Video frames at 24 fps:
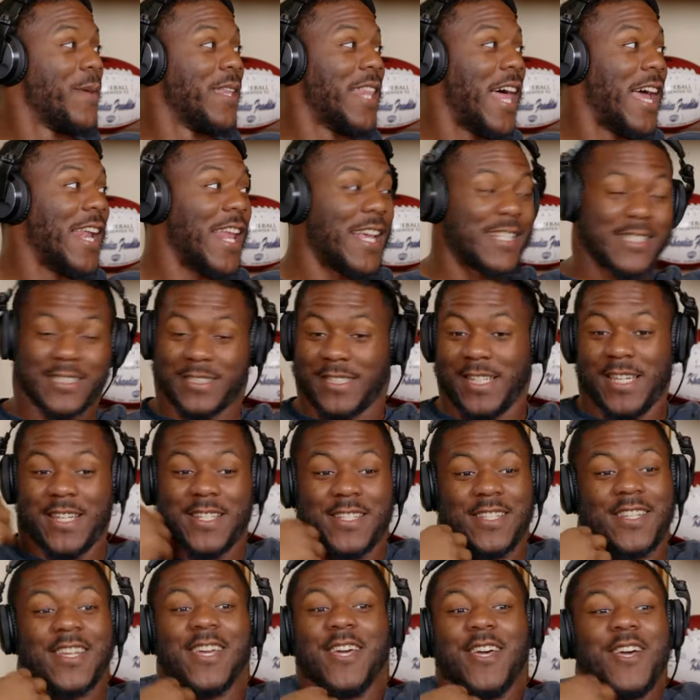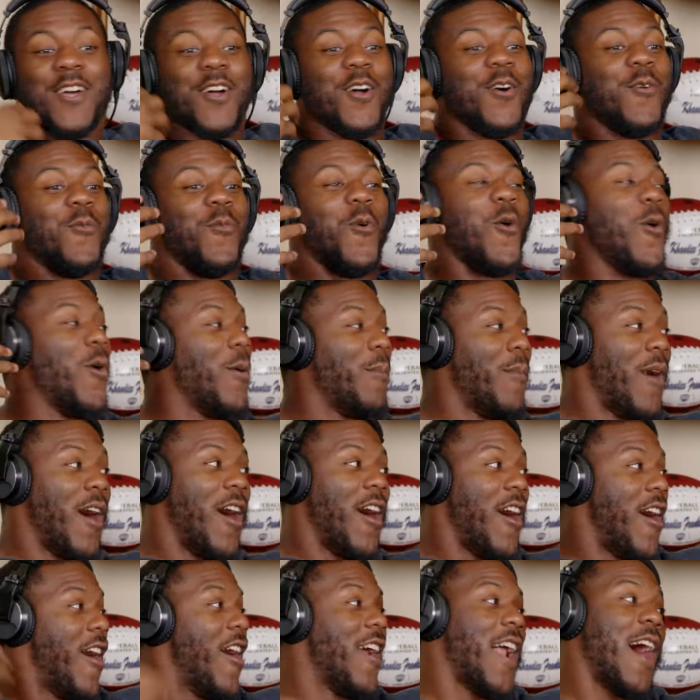Like that shit warmed my
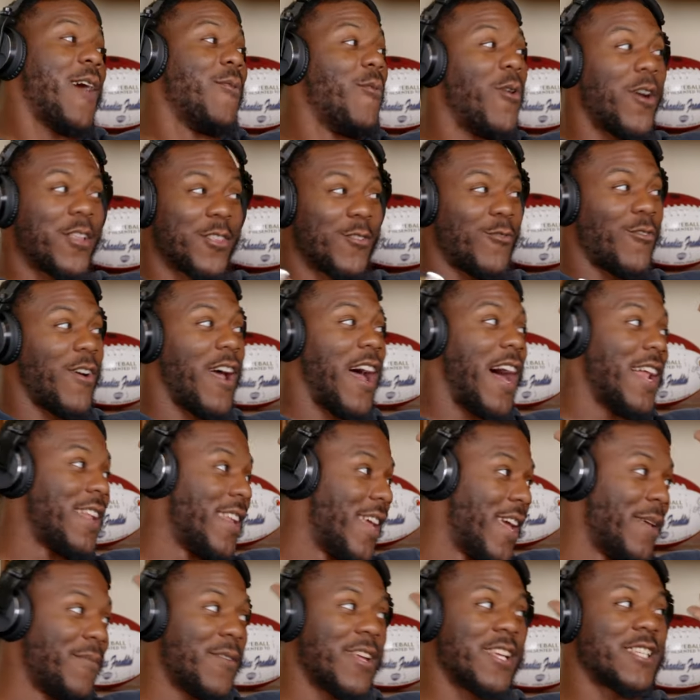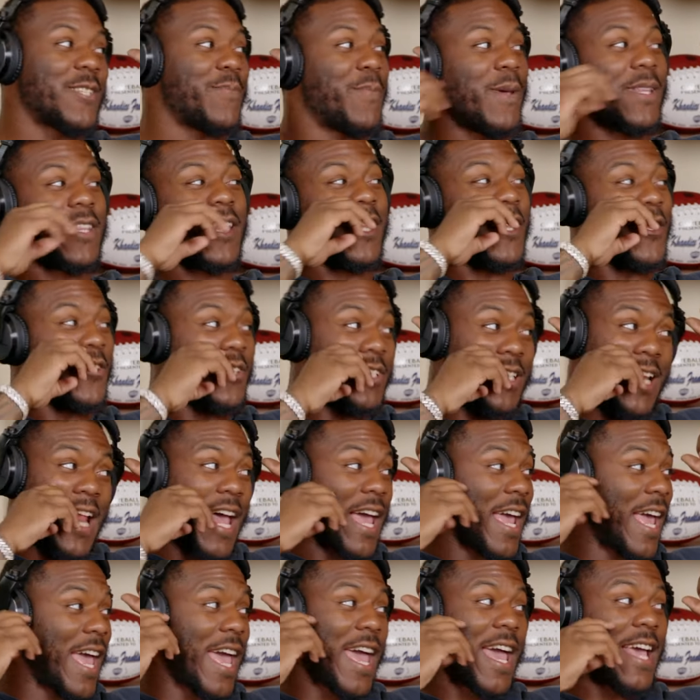heart. I walked around, I damn near spent the little shit. I
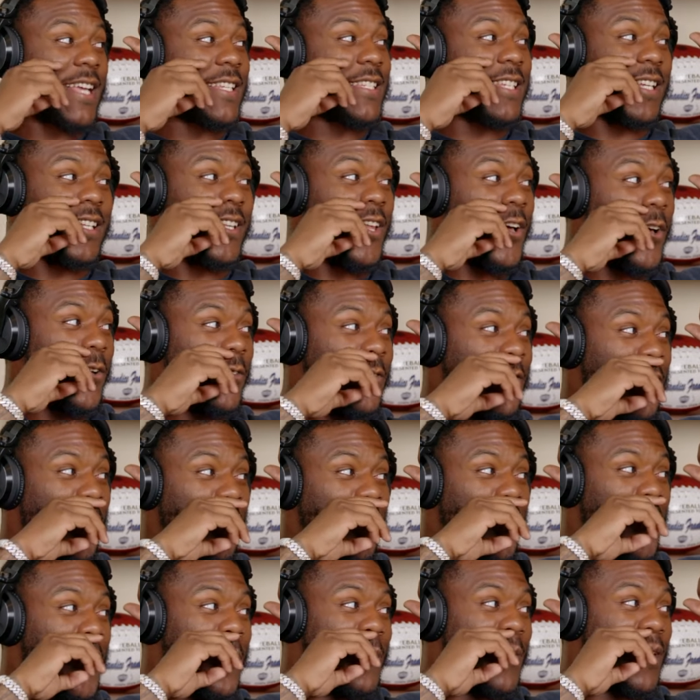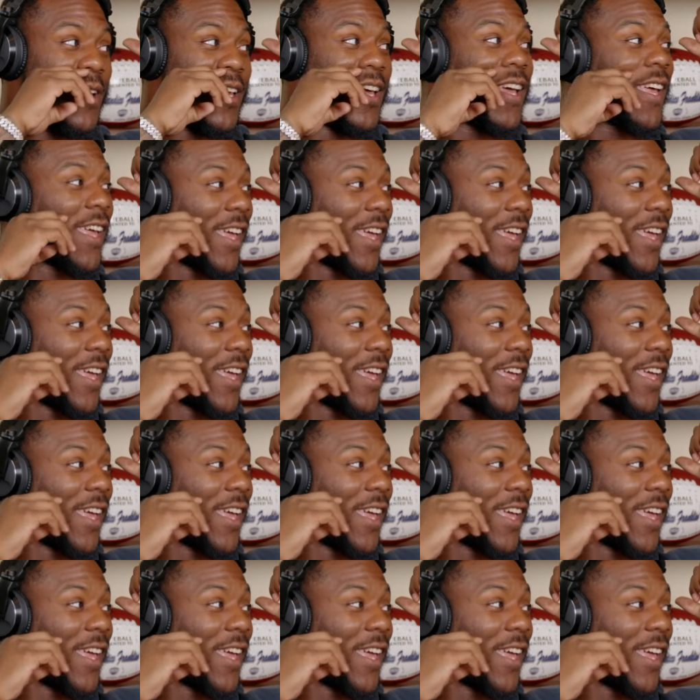ain't had shit though. You feel me?